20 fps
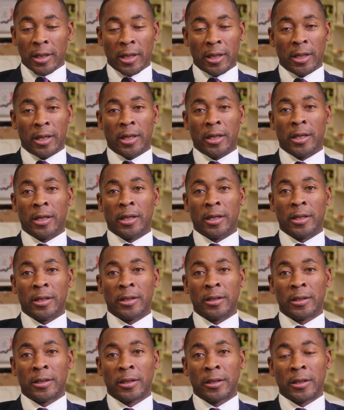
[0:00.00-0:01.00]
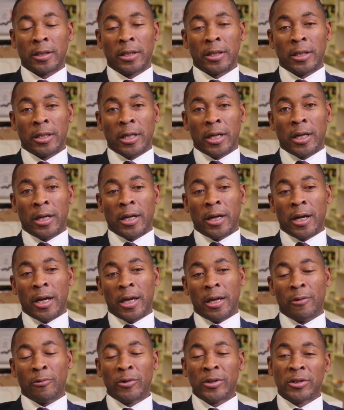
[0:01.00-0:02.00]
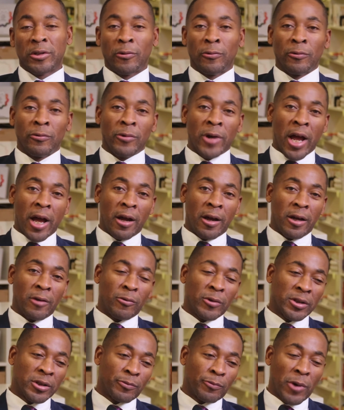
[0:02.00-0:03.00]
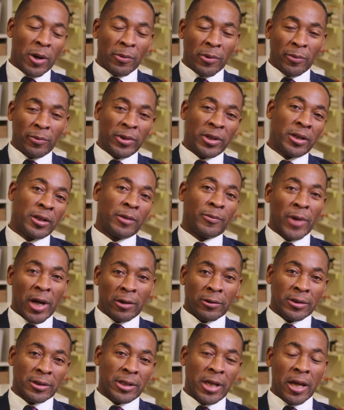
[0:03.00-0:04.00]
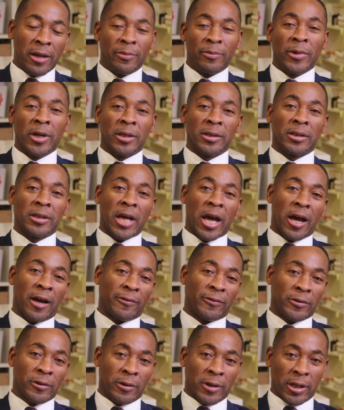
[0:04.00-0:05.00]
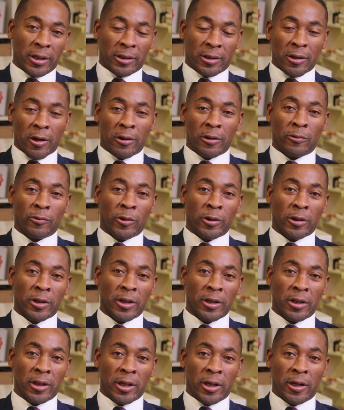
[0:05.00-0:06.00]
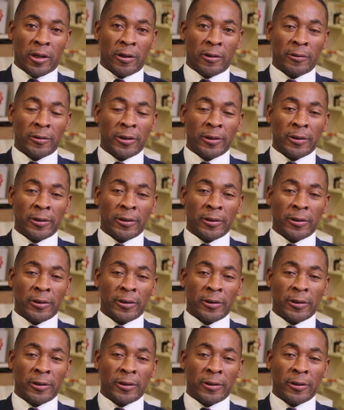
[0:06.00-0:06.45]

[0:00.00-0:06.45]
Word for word: And it was around, it was probably about 10 months after I started working there